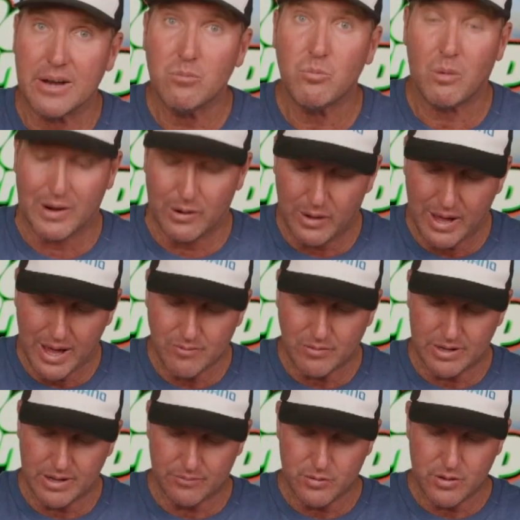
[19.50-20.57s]
and one I
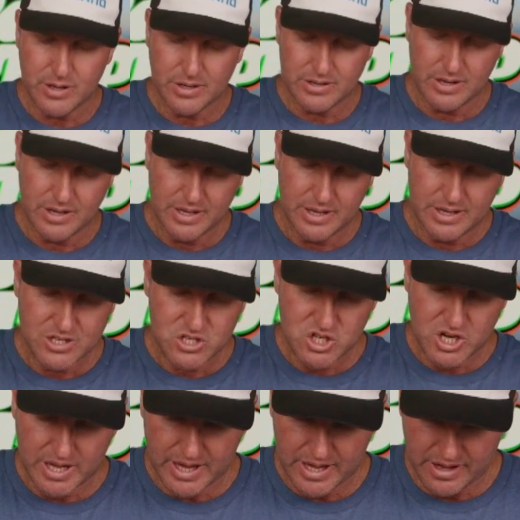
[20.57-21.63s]
haven't. Now, if you can
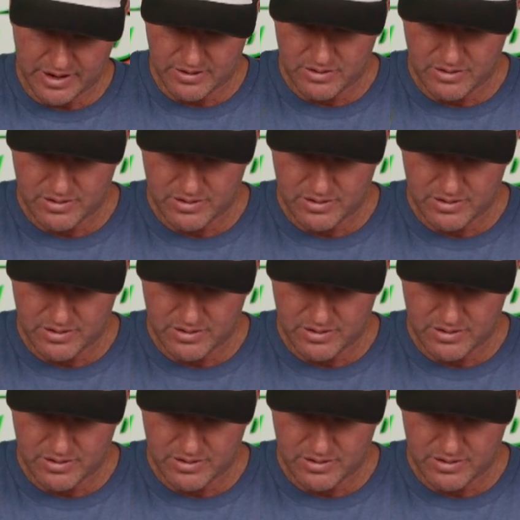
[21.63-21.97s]
check out